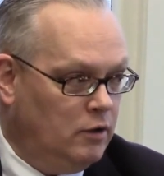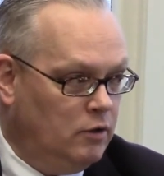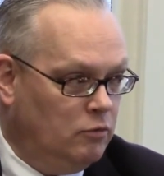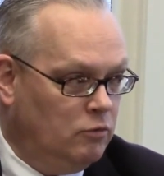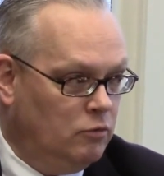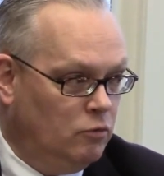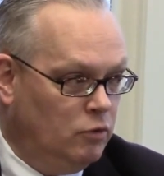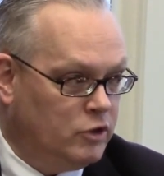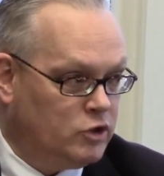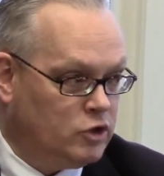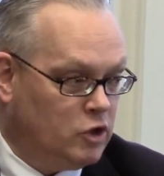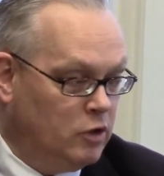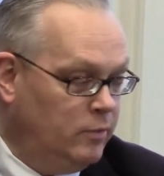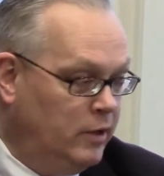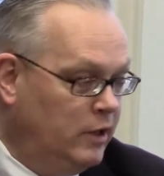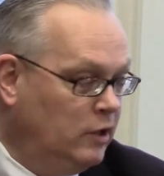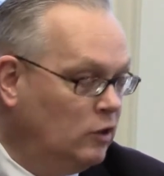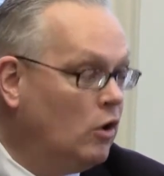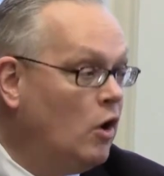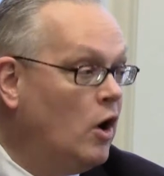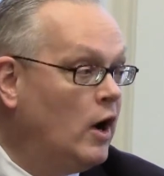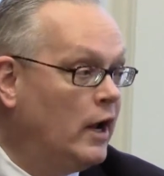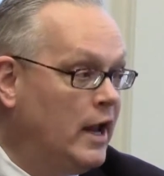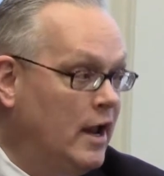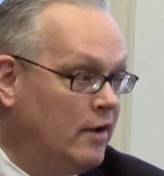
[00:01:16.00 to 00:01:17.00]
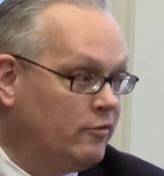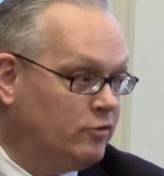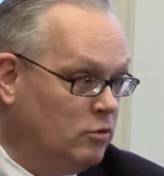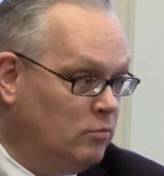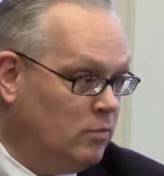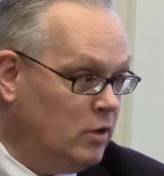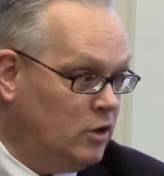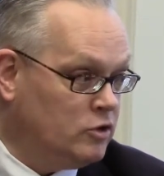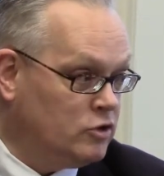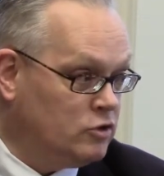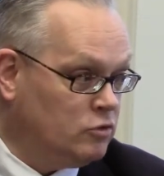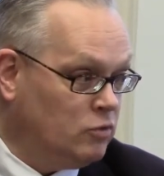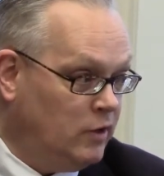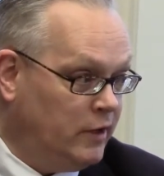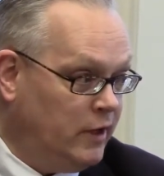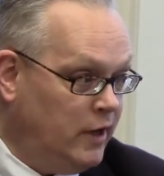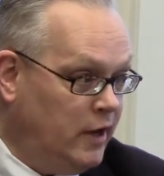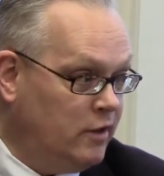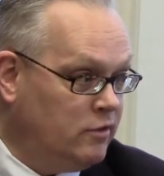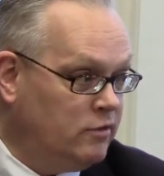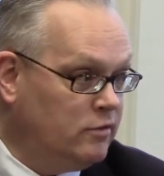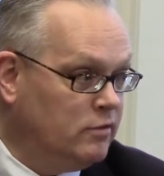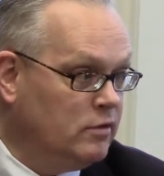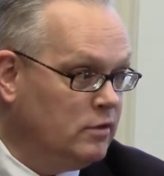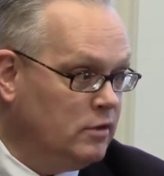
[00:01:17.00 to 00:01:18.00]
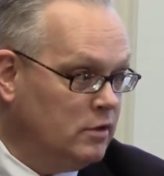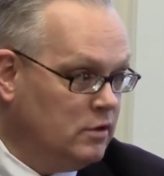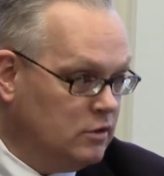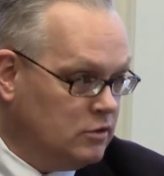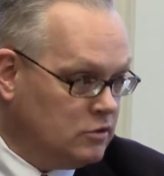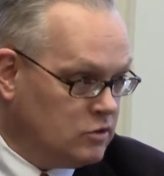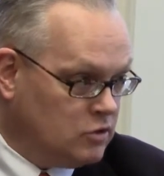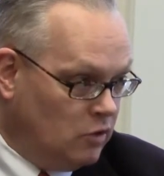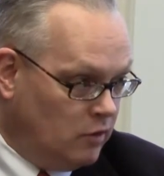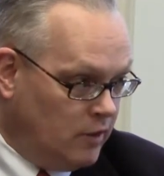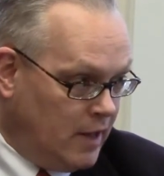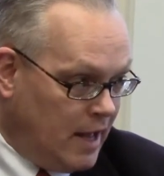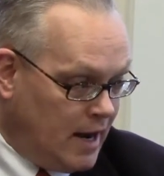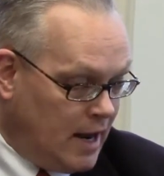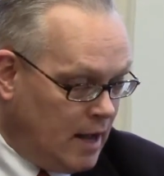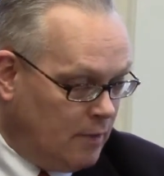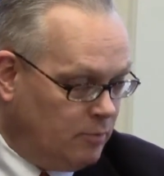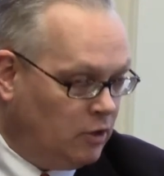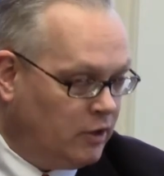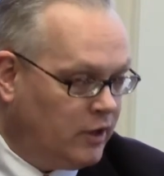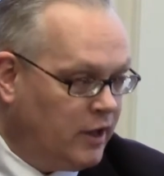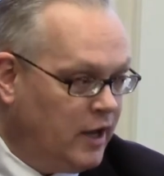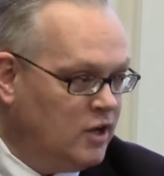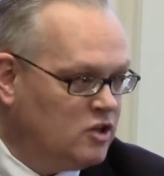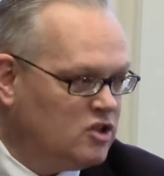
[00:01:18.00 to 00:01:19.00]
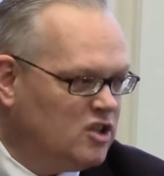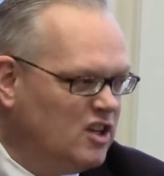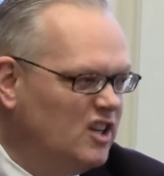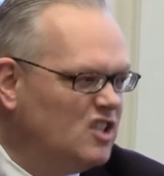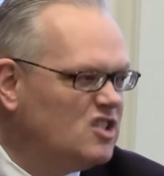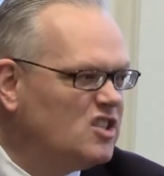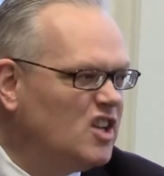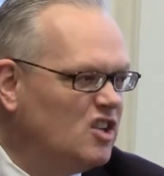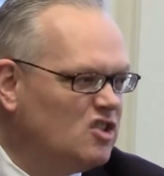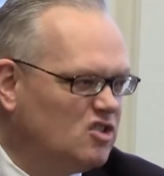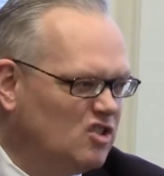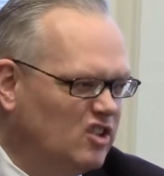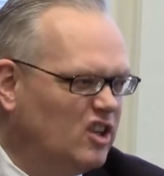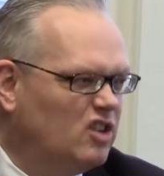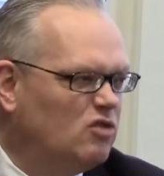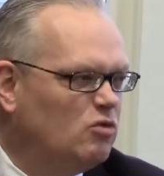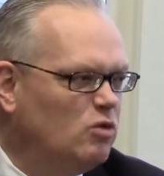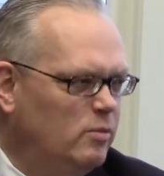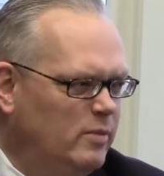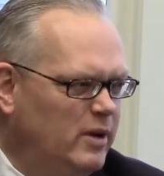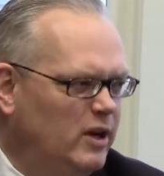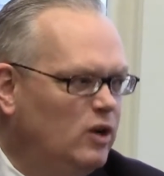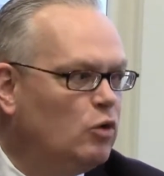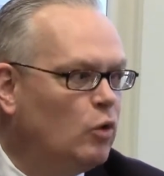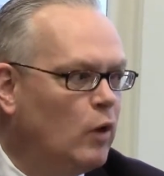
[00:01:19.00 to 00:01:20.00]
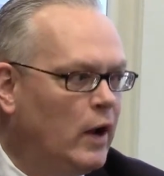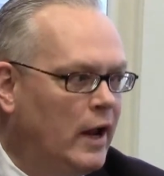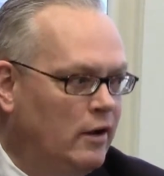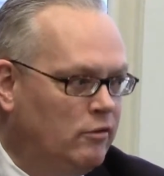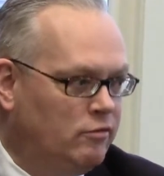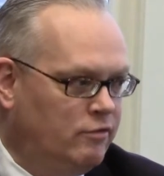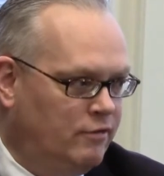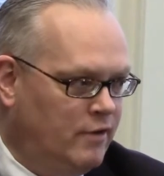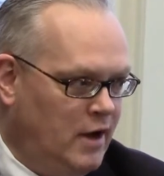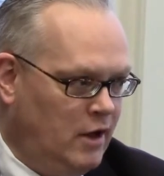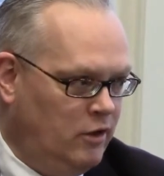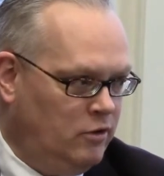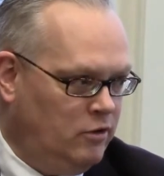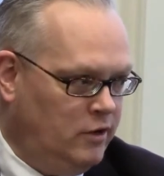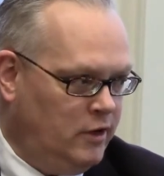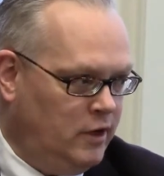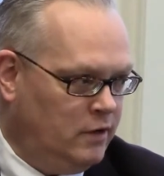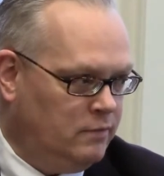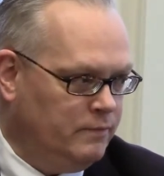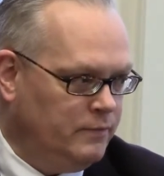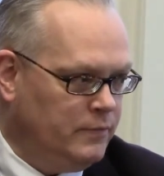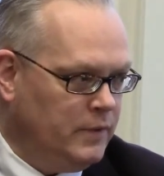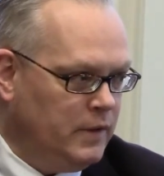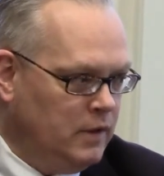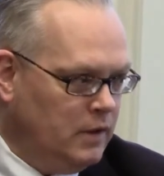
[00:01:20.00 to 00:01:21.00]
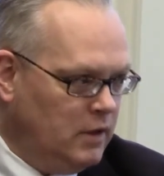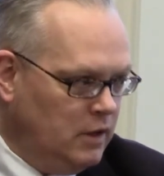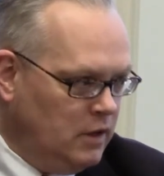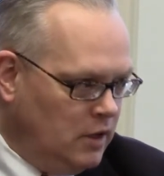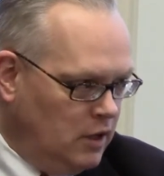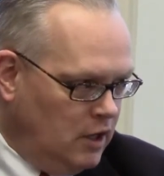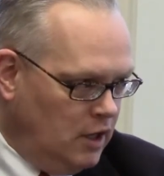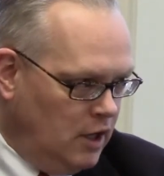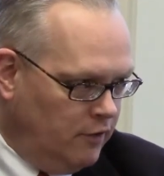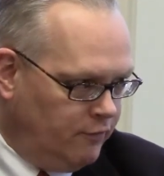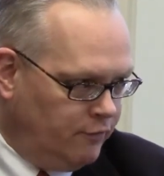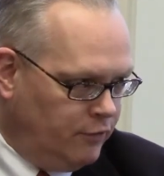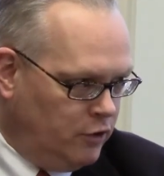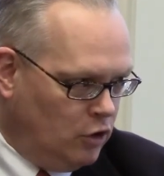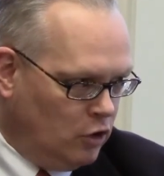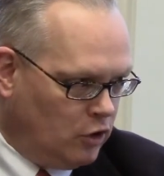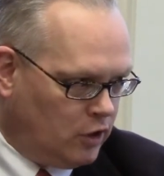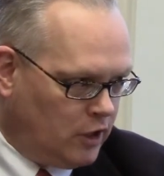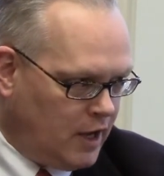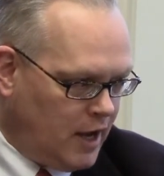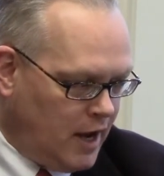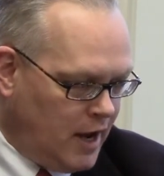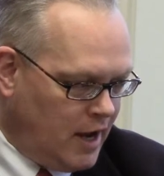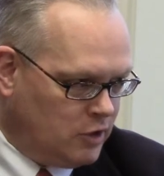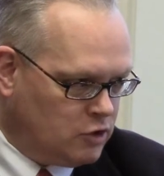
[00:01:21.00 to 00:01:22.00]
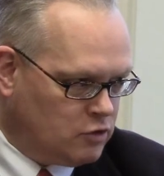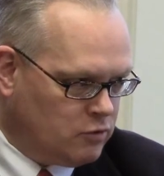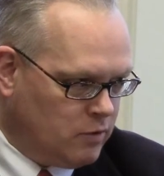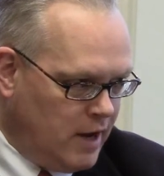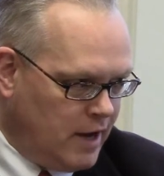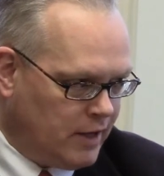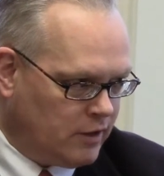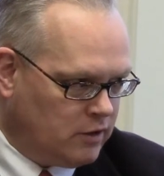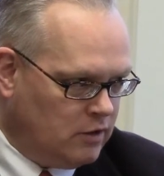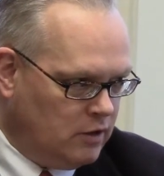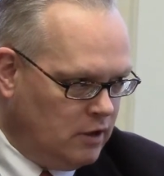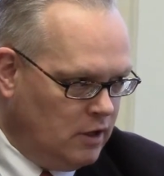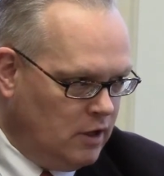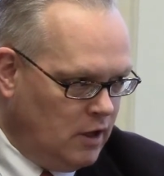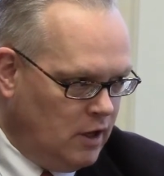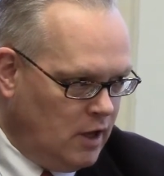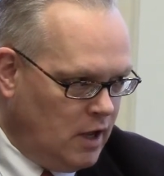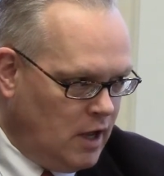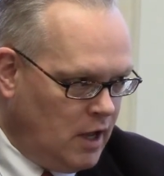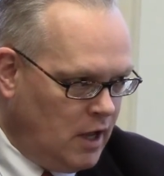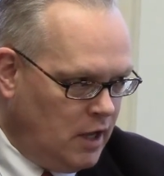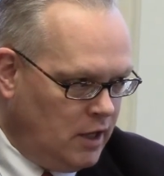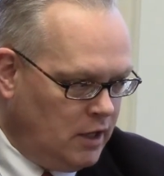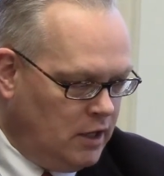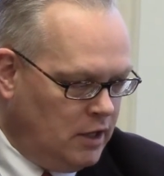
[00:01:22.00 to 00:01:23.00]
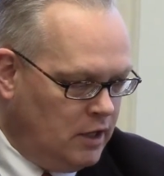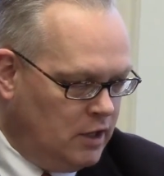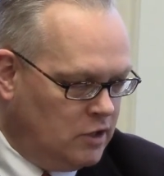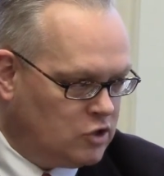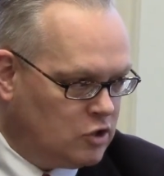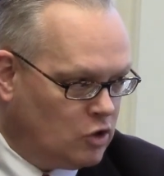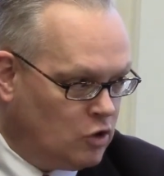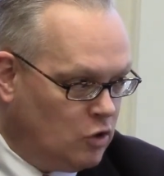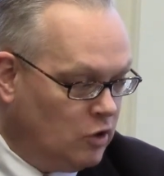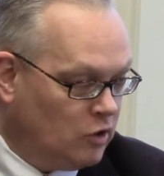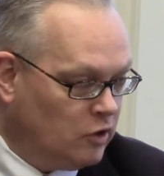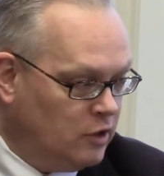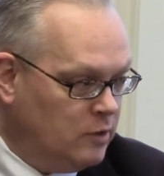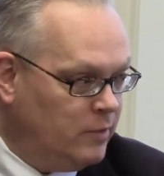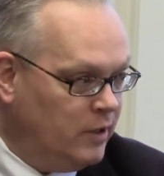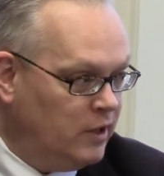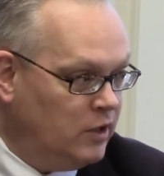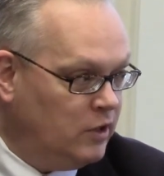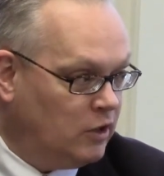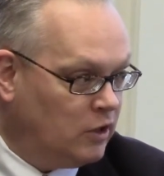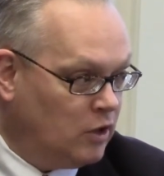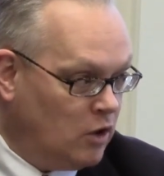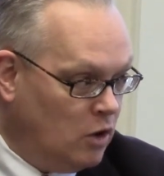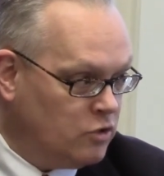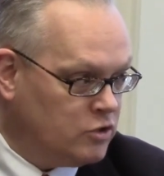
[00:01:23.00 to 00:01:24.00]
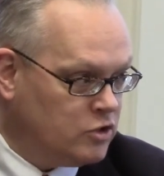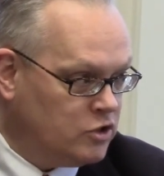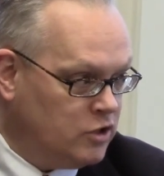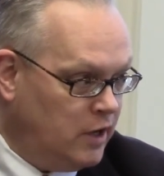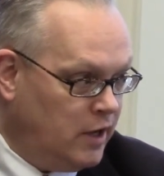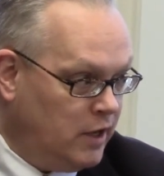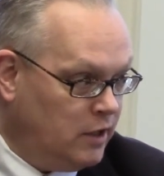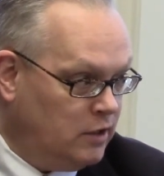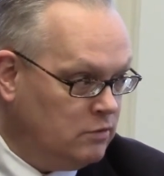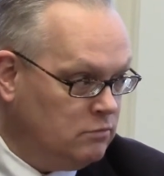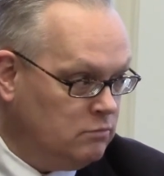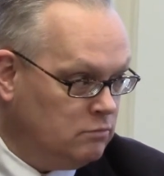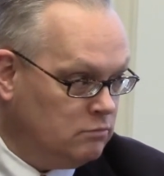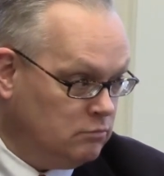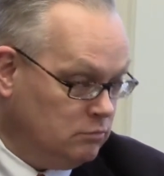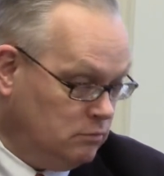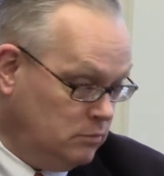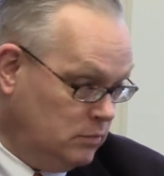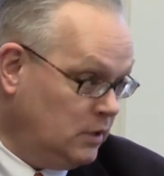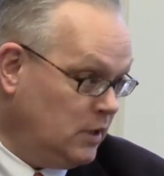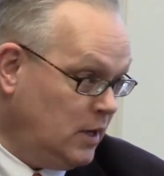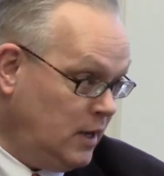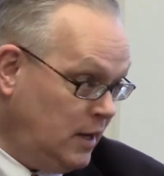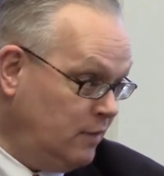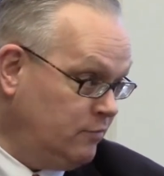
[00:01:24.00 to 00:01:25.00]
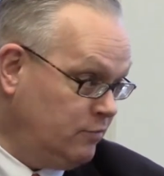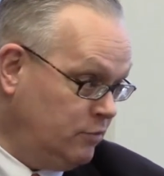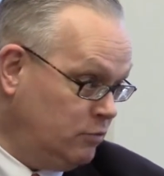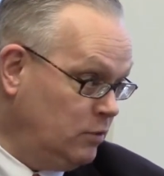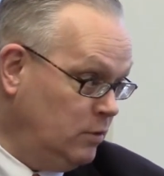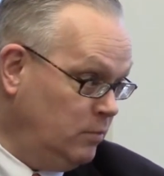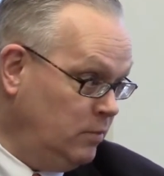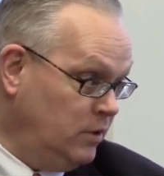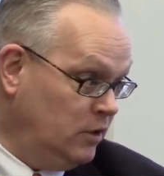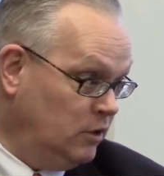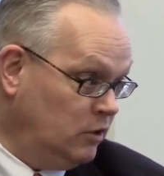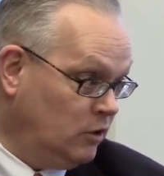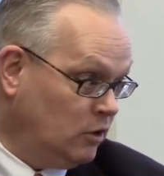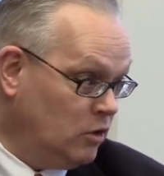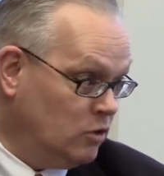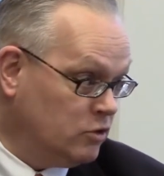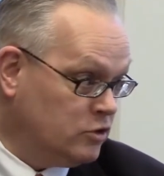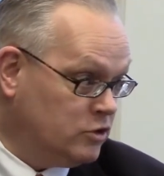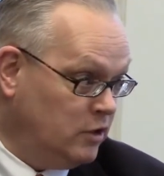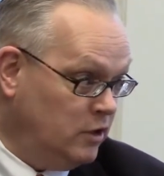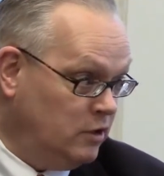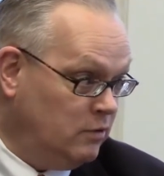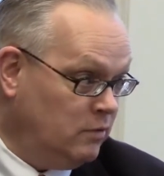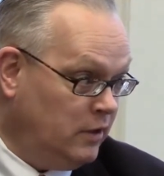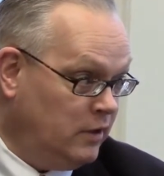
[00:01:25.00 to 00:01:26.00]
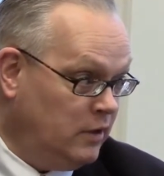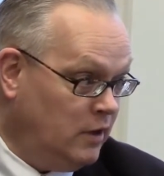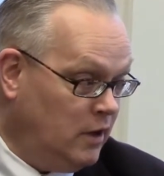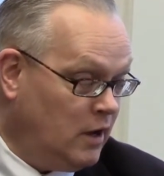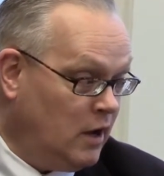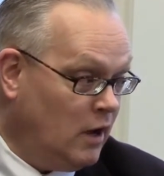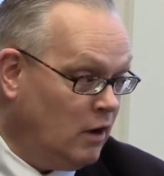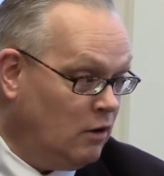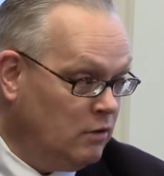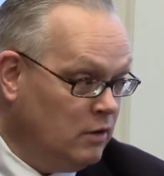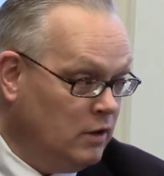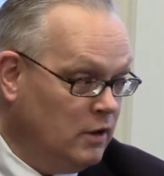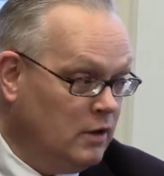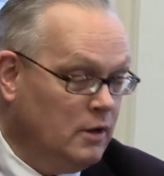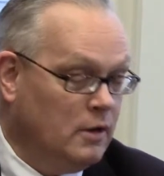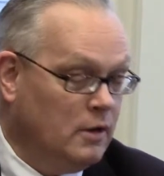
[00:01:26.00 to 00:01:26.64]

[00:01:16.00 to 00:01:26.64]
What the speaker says: which could be long after March 28th. So that obligation essentially will be grandfathered in. Mm-hmm. If your contract is currently being negotiated, and I have 3 being negotiated right now,